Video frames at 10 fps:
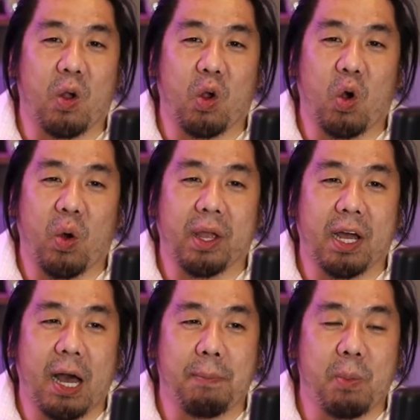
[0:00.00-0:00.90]

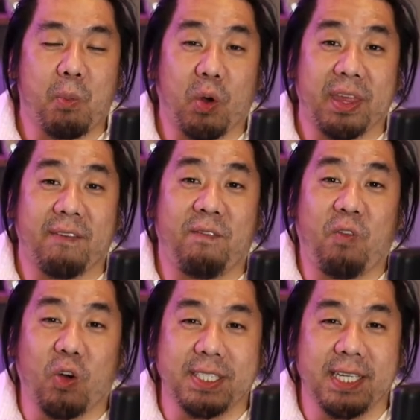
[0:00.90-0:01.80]
going up more than
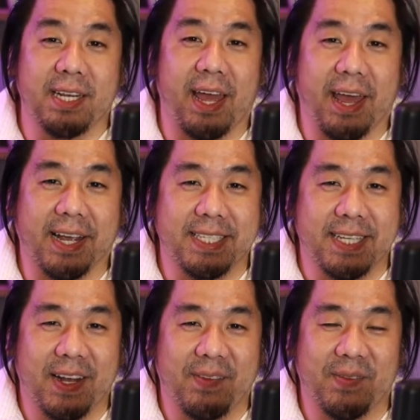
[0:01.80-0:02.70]

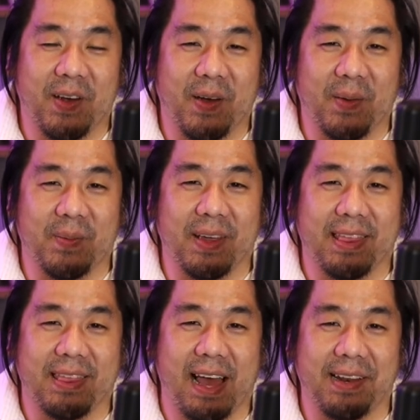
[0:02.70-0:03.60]
14x
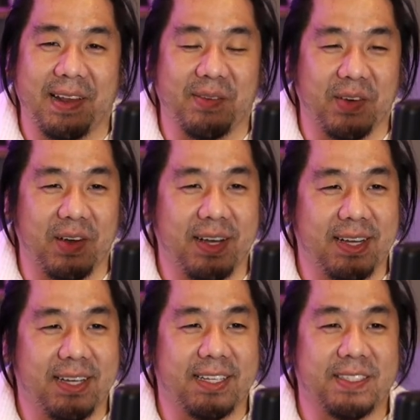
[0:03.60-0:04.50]
from that level.
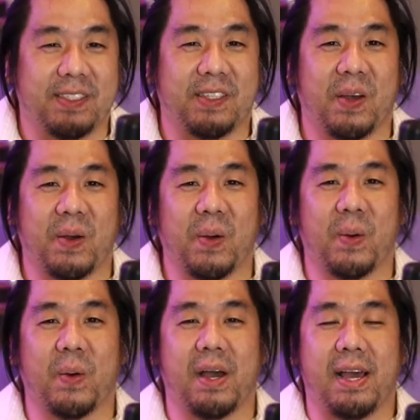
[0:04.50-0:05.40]

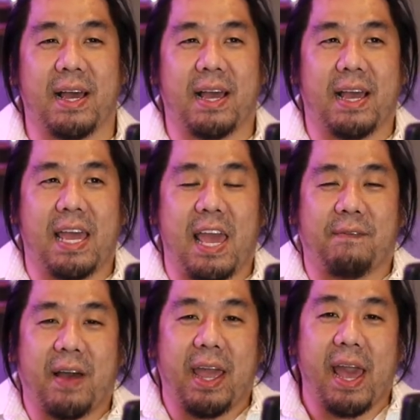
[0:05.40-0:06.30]
So
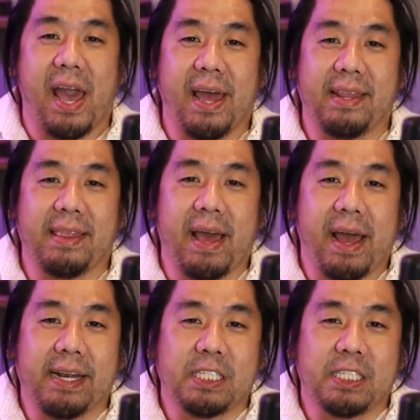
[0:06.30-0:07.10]
if I had that